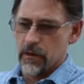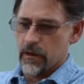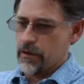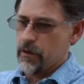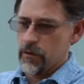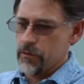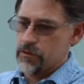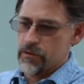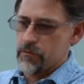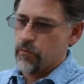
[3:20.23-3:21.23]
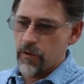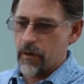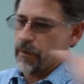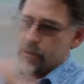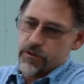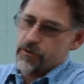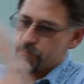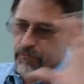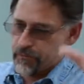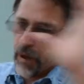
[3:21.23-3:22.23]
huge rummage
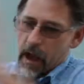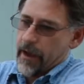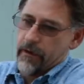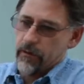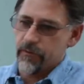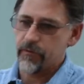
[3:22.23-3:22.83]
pile